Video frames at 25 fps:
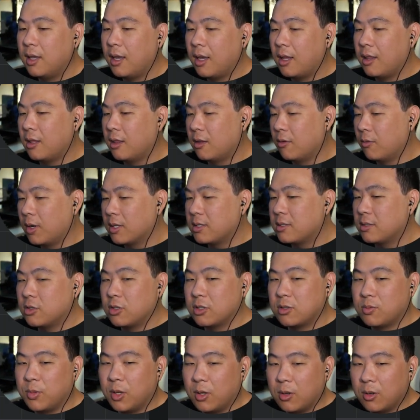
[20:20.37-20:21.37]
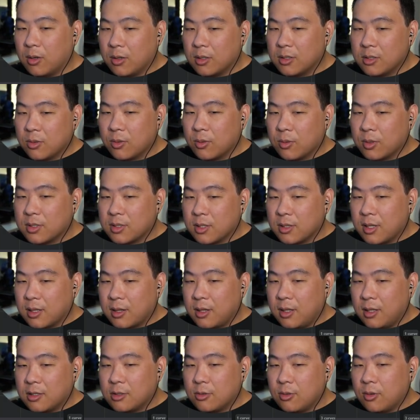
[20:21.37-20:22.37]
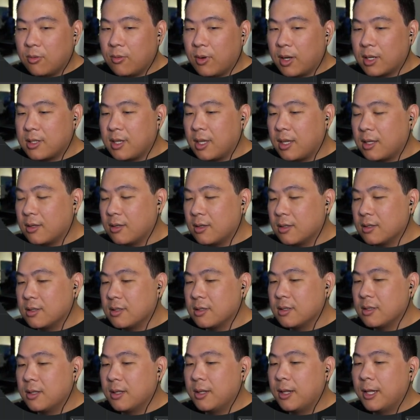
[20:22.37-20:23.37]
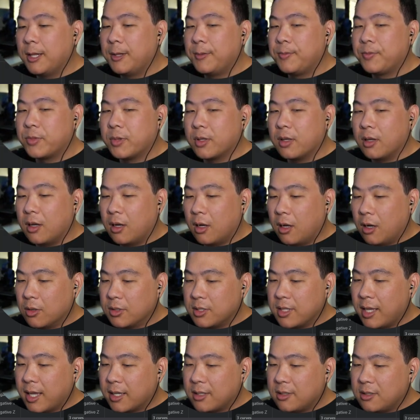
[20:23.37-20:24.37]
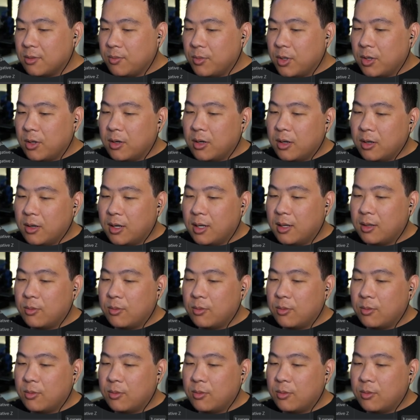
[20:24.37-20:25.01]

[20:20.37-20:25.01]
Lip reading: And then the rest is just mirrored. So I'm going to select these 3 rectangles, Alt X to mirror.